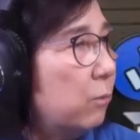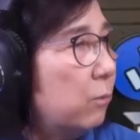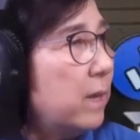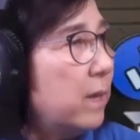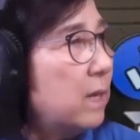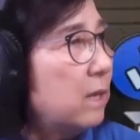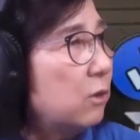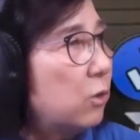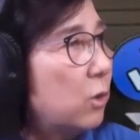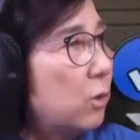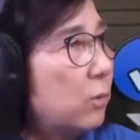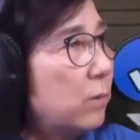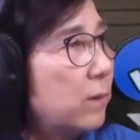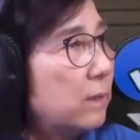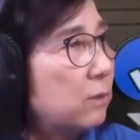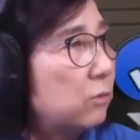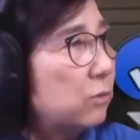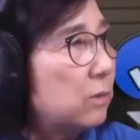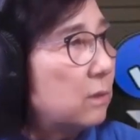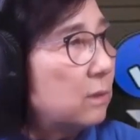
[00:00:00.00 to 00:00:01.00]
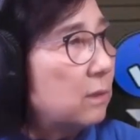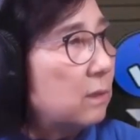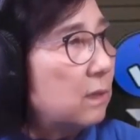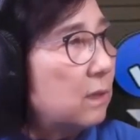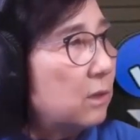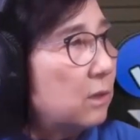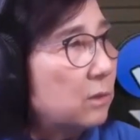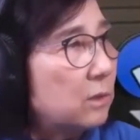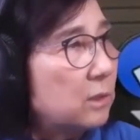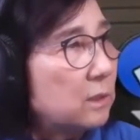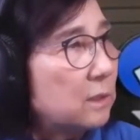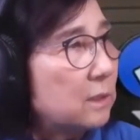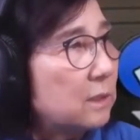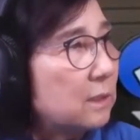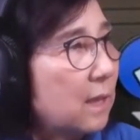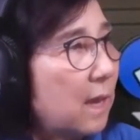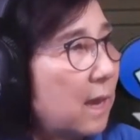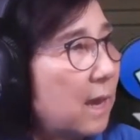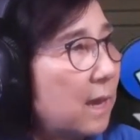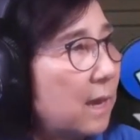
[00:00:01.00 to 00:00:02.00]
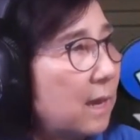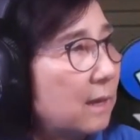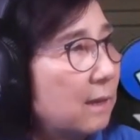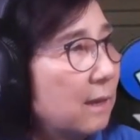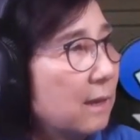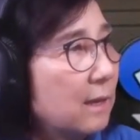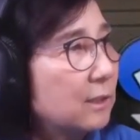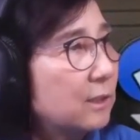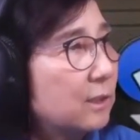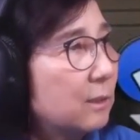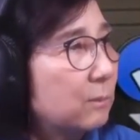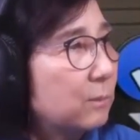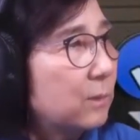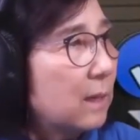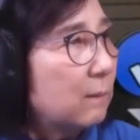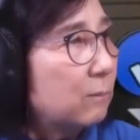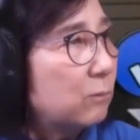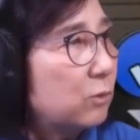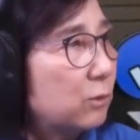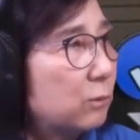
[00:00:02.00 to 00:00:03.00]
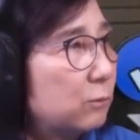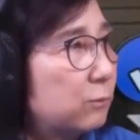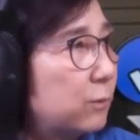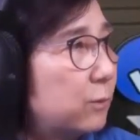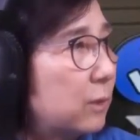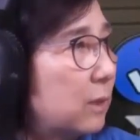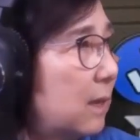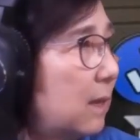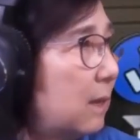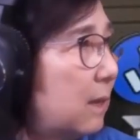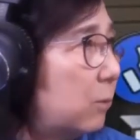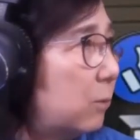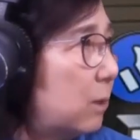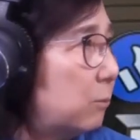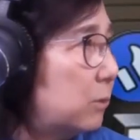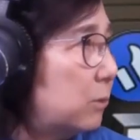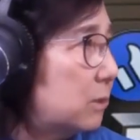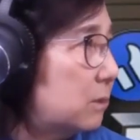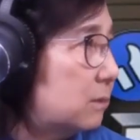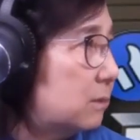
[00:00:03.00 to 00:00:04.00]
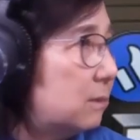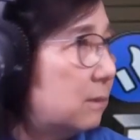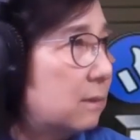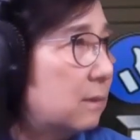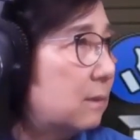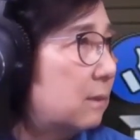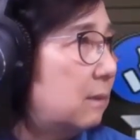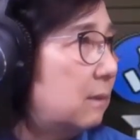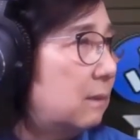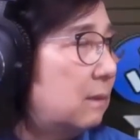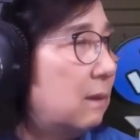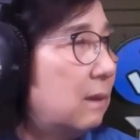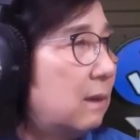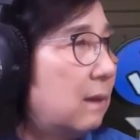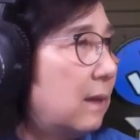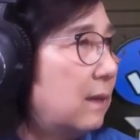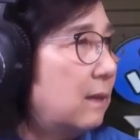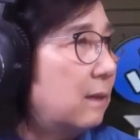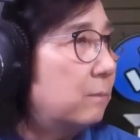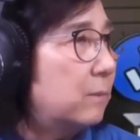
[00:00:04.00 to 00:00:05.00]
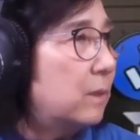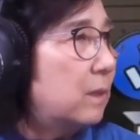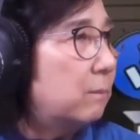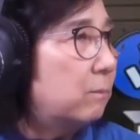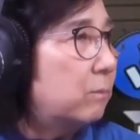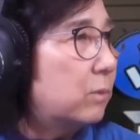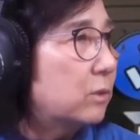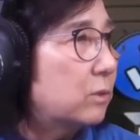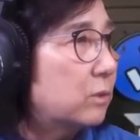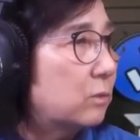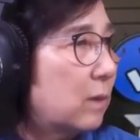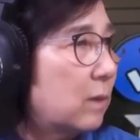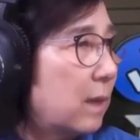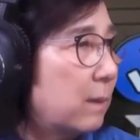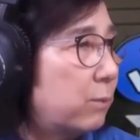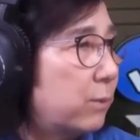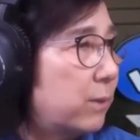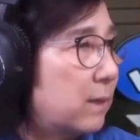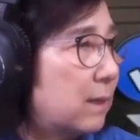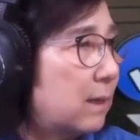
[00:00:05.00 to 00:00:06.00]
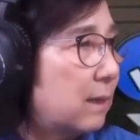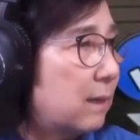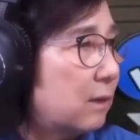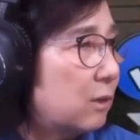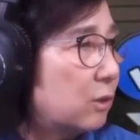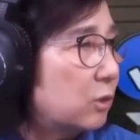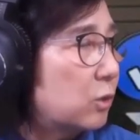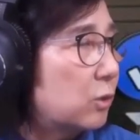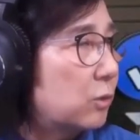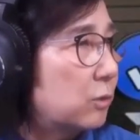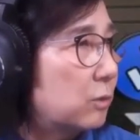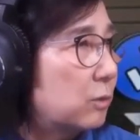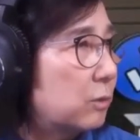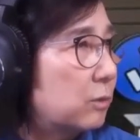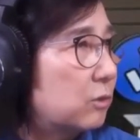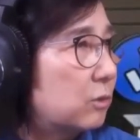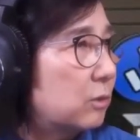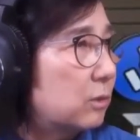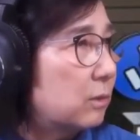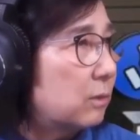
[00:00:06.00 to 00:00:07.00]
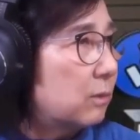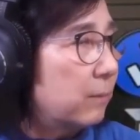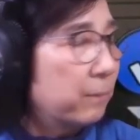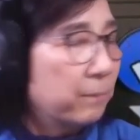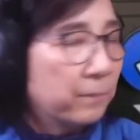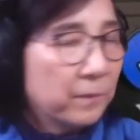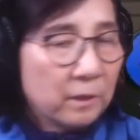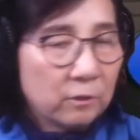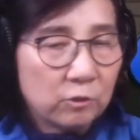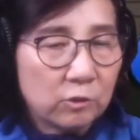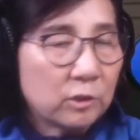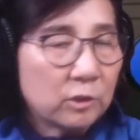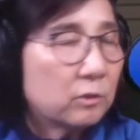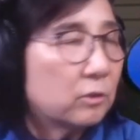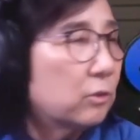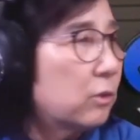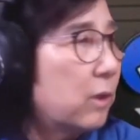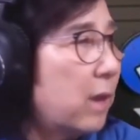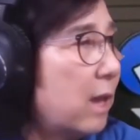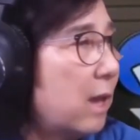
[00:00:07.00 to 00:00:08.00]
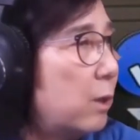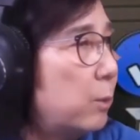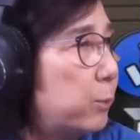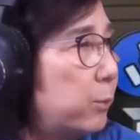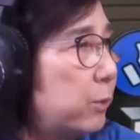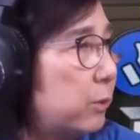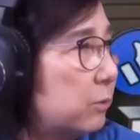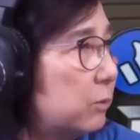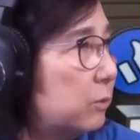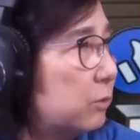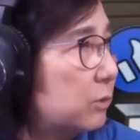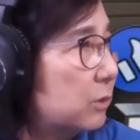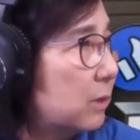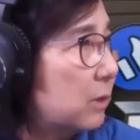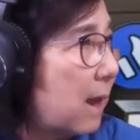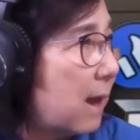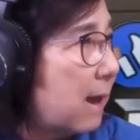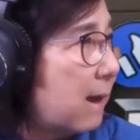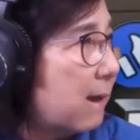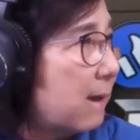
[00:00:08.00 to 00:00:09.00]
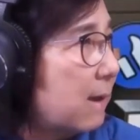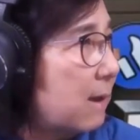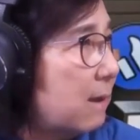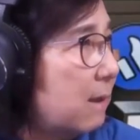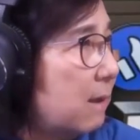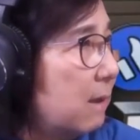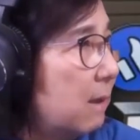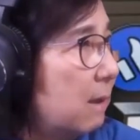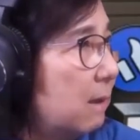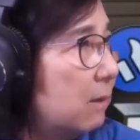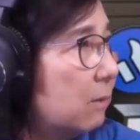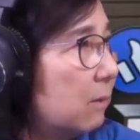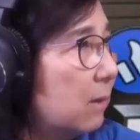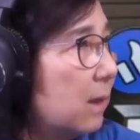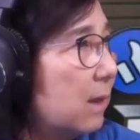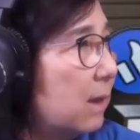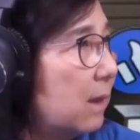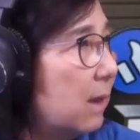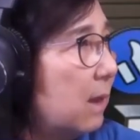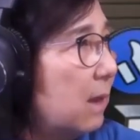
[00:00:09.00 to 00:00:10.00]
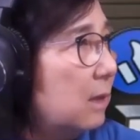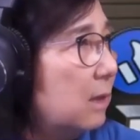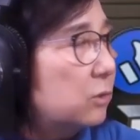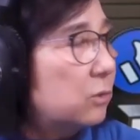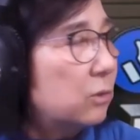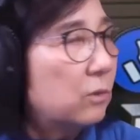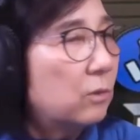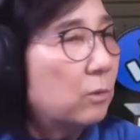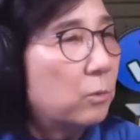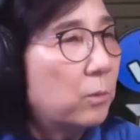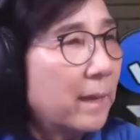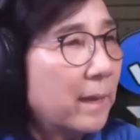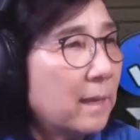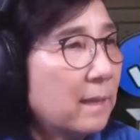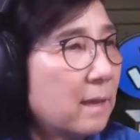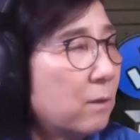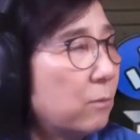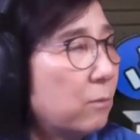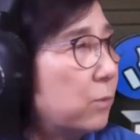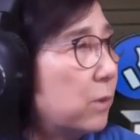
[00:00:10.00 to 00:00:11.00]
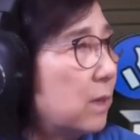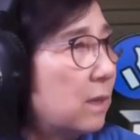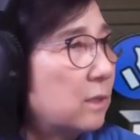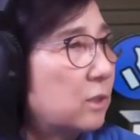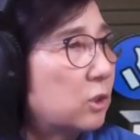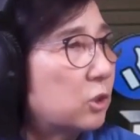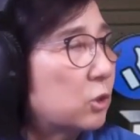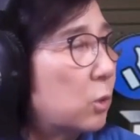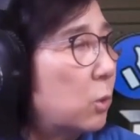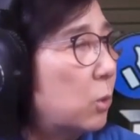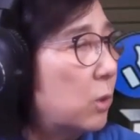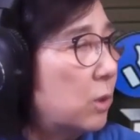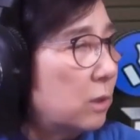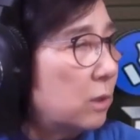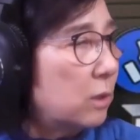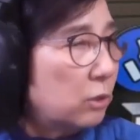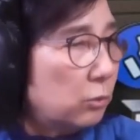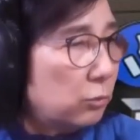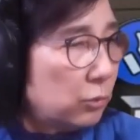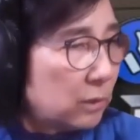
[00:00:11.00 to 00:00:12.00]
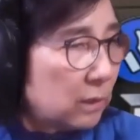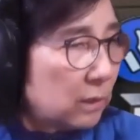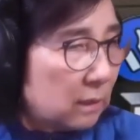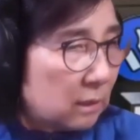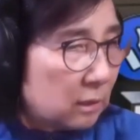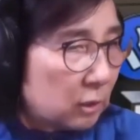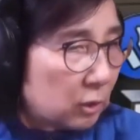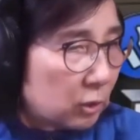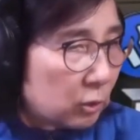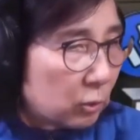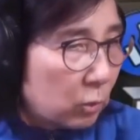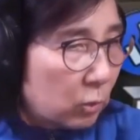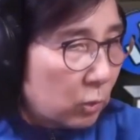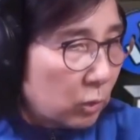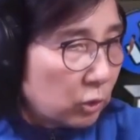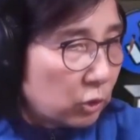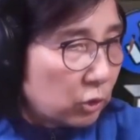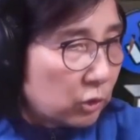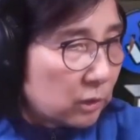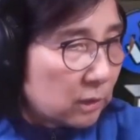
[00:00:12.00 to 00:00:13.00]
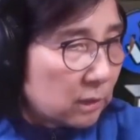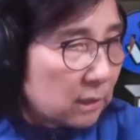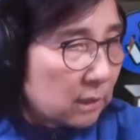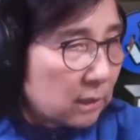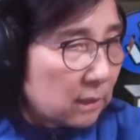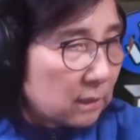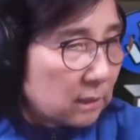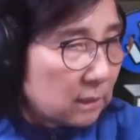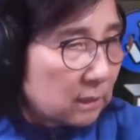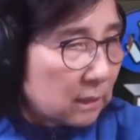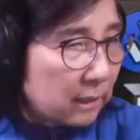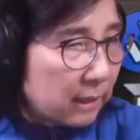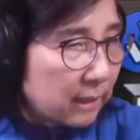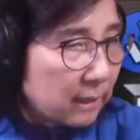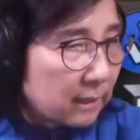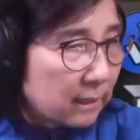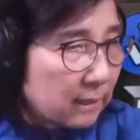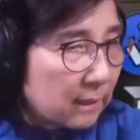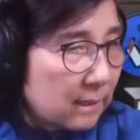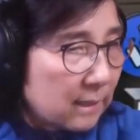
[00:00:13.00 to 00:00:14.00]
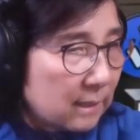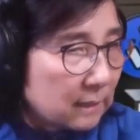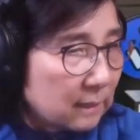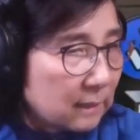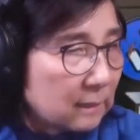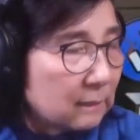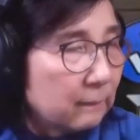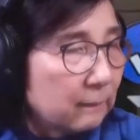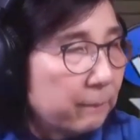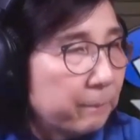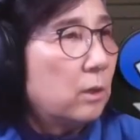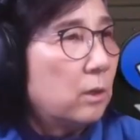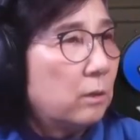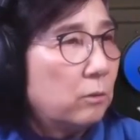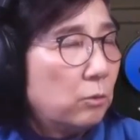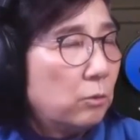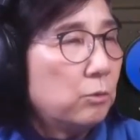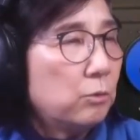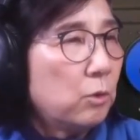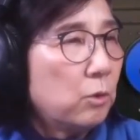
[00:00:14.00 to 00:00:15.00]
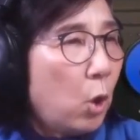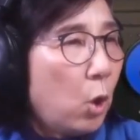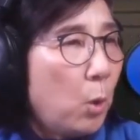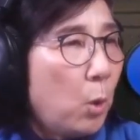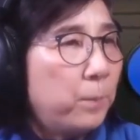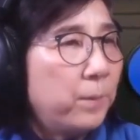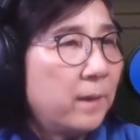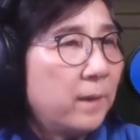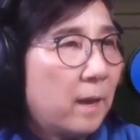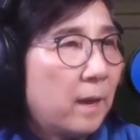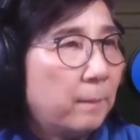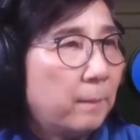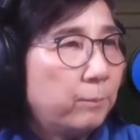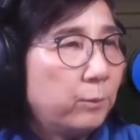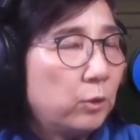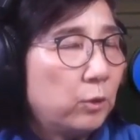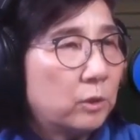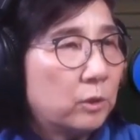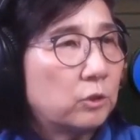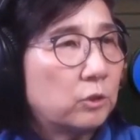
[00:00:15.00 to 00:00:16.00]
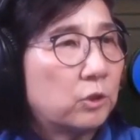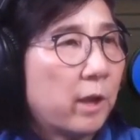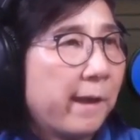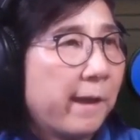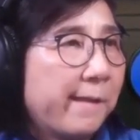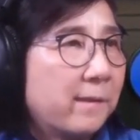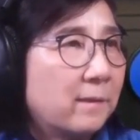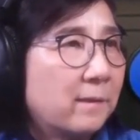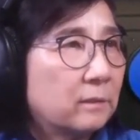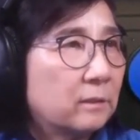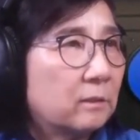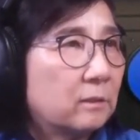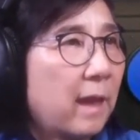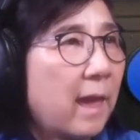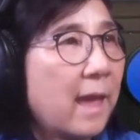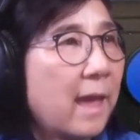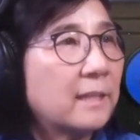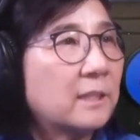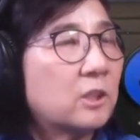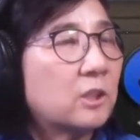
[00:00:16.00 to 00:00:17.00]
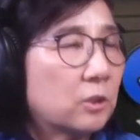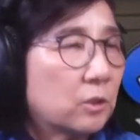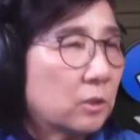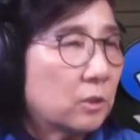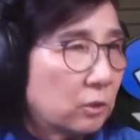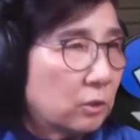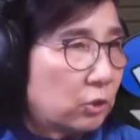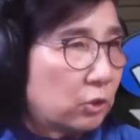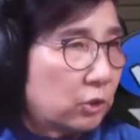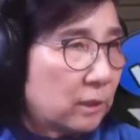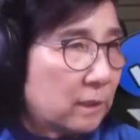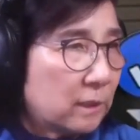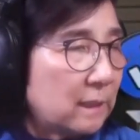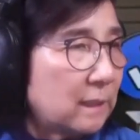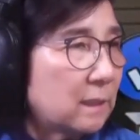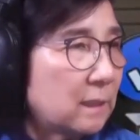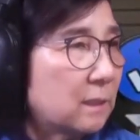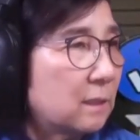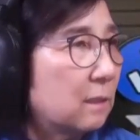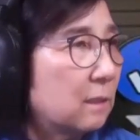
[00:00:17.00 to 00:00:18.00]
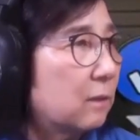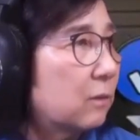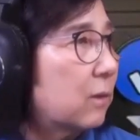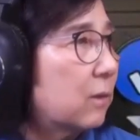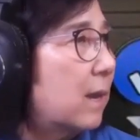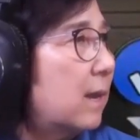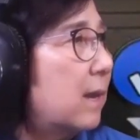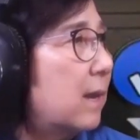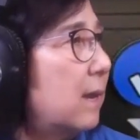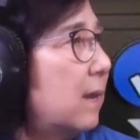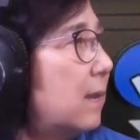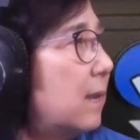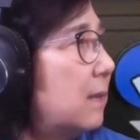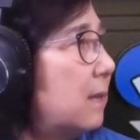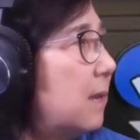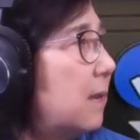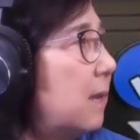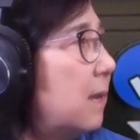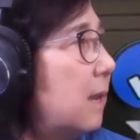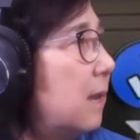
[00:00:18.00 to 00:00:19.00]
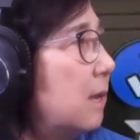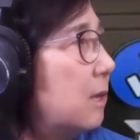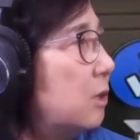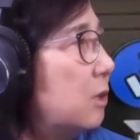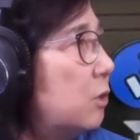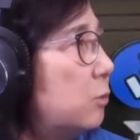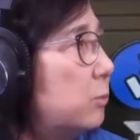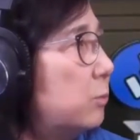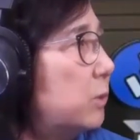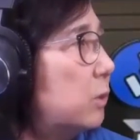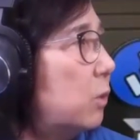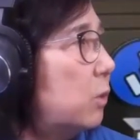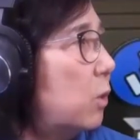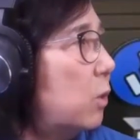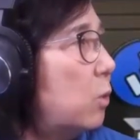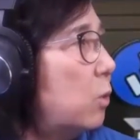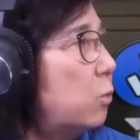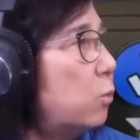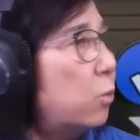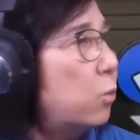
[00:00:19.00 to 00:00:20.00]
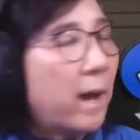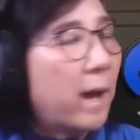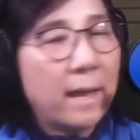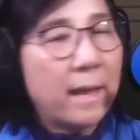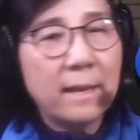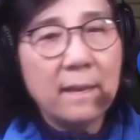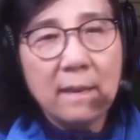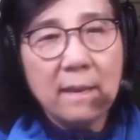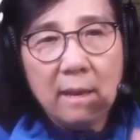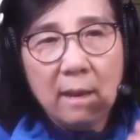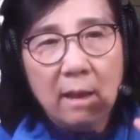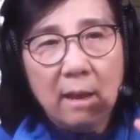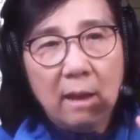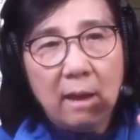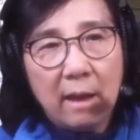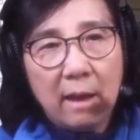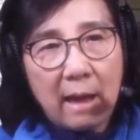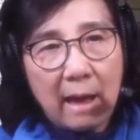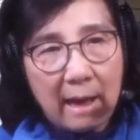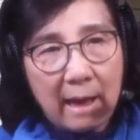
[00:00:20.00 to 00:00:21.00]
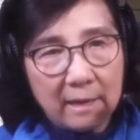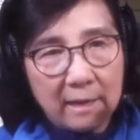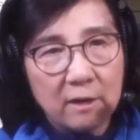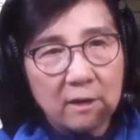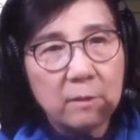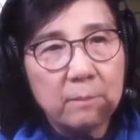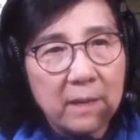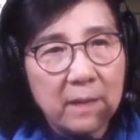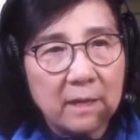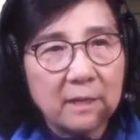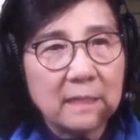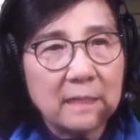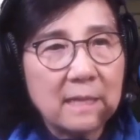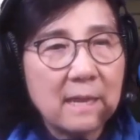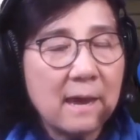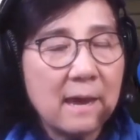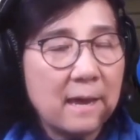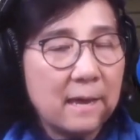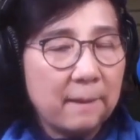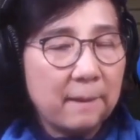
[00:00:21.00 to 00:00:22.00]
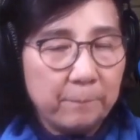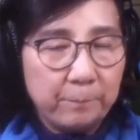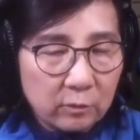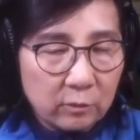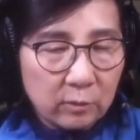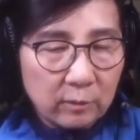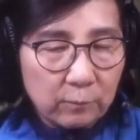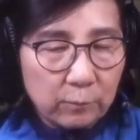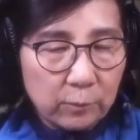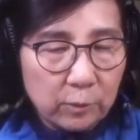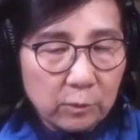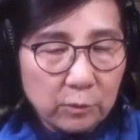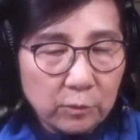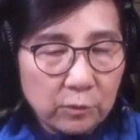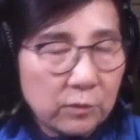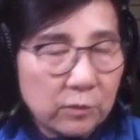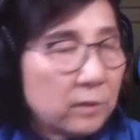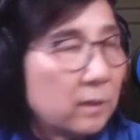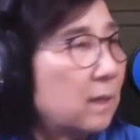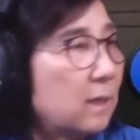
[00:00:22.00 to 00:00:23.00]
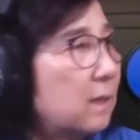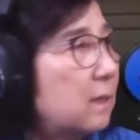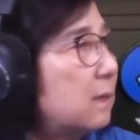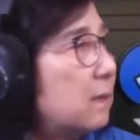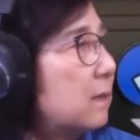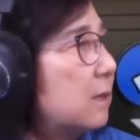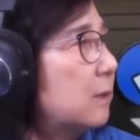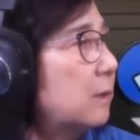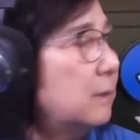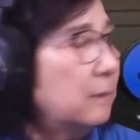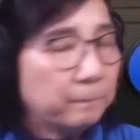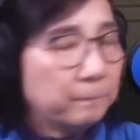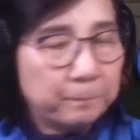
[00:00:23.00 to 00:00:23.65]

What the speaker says: when you go into the near this side, sometimes you forget what was the item number. So I put it here too. So just to help you to guide. Okay, so the way that we score using the score sheet is like this. You open up your child's answer sheet, okay, and then you will go one item at a time. So if you see here,